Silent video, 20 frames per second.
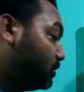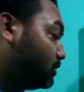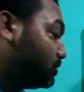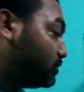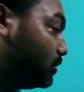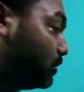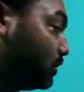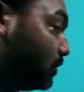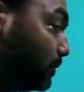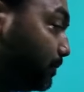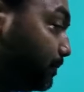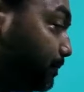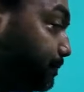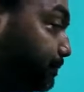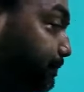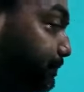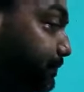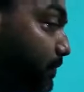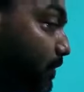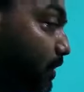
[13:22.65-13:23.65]

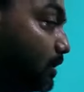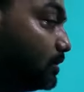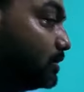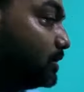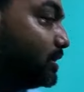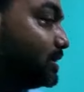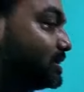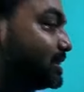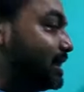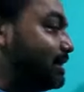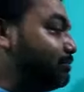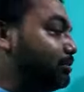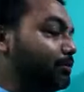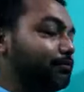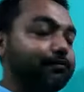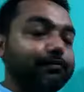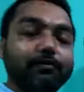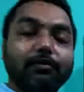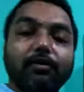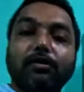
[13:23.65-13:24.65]
So this type
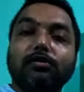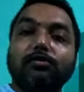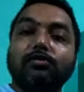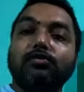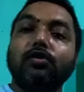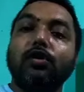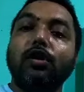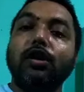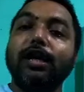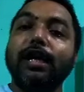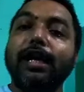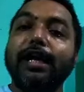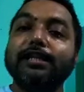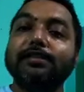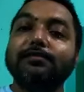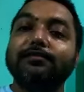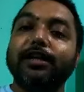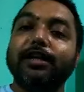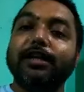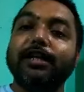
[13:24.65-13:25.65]
of soil
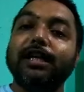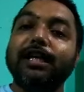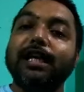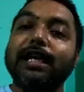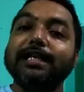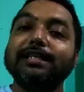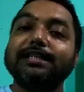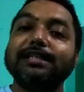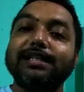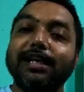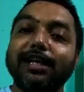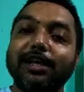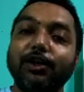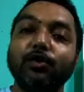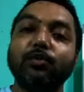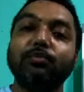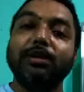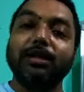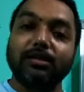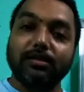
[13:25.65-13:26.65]
has very less
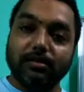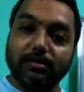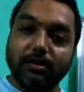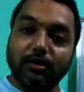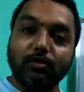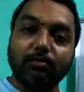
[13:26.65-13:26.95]
humus.